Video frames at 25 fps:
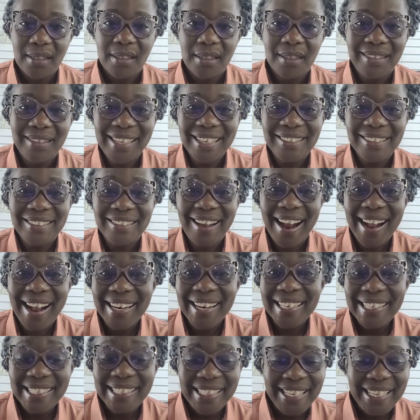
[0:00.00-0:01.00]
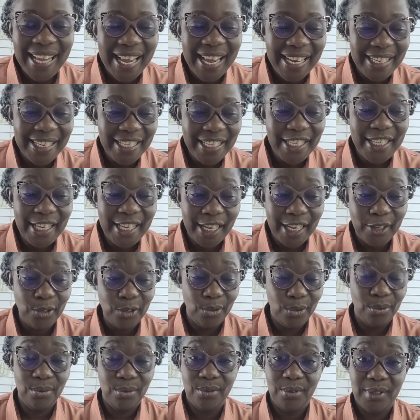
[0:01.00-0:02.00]
There's hardly any
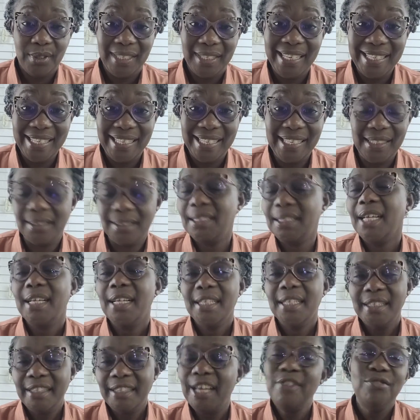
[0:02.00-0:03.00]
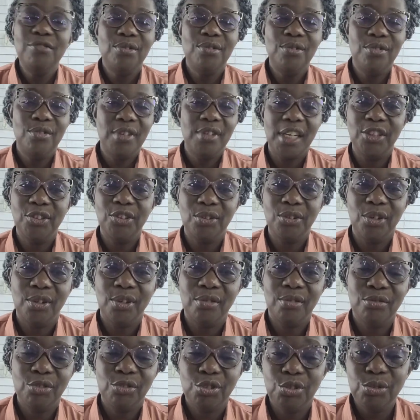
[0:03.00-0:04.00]
yellow in it, then you know that
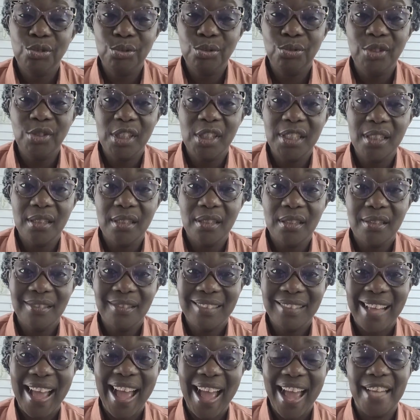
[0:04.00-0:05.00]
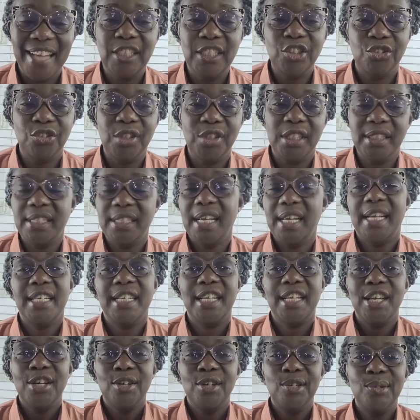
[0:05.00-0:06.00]
you're truly
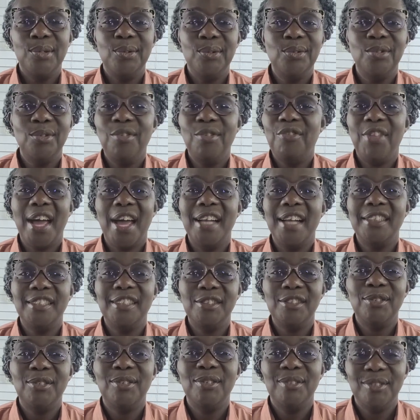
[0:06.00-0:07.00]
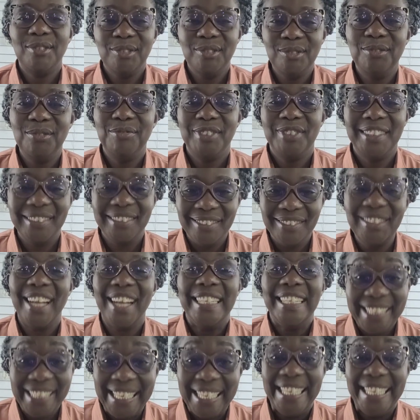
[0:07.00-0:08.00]
hydrated. You know that you know you've you
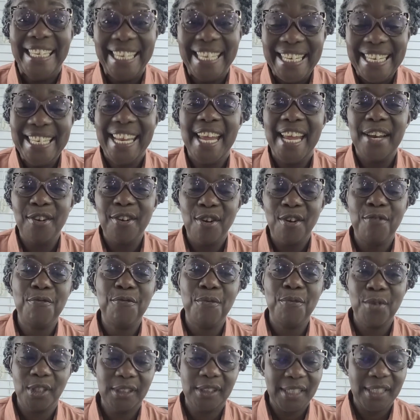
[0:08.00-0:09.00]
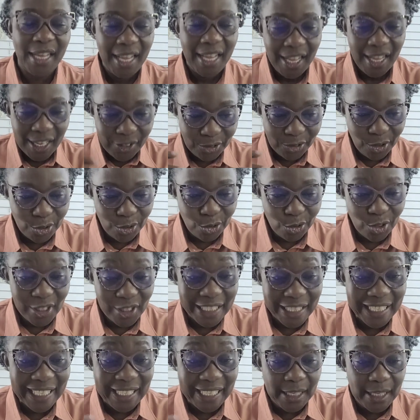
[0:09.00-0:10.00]
are taking enough water. So you
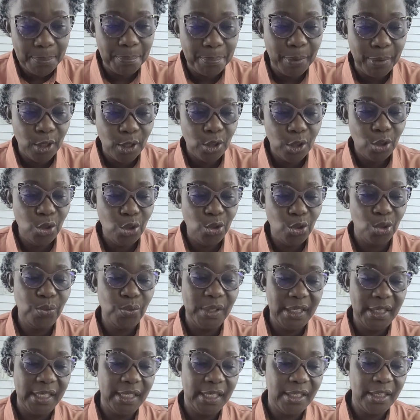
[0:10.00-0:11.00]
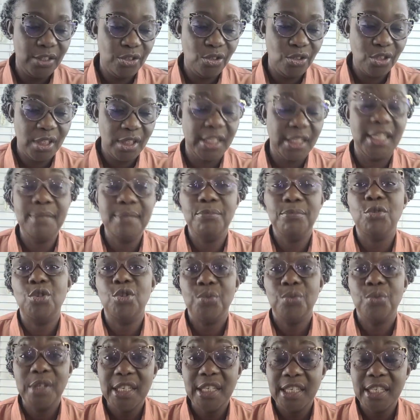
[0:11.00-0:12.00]
just keep doing it. You just keep
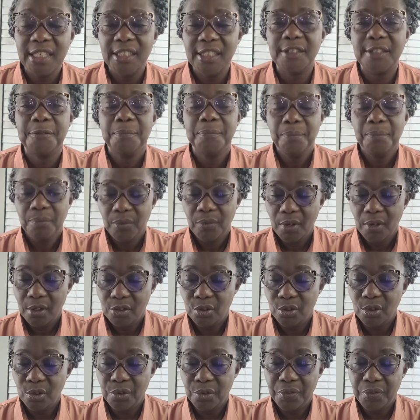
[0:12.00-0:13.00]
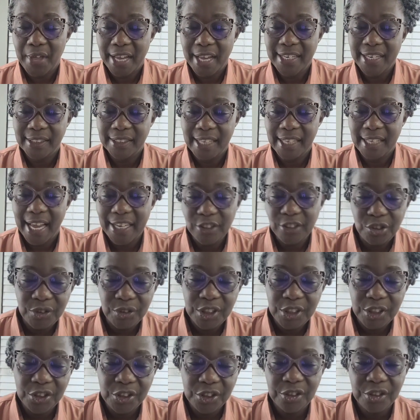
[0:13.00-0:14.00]
doing it. So that is
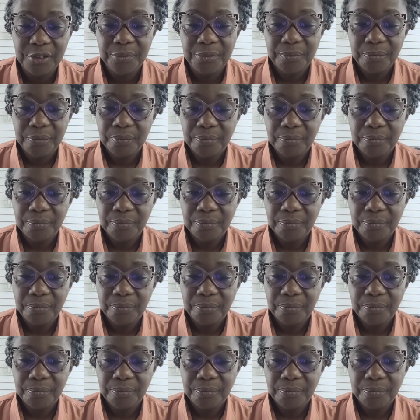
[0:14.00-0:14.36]
hydration.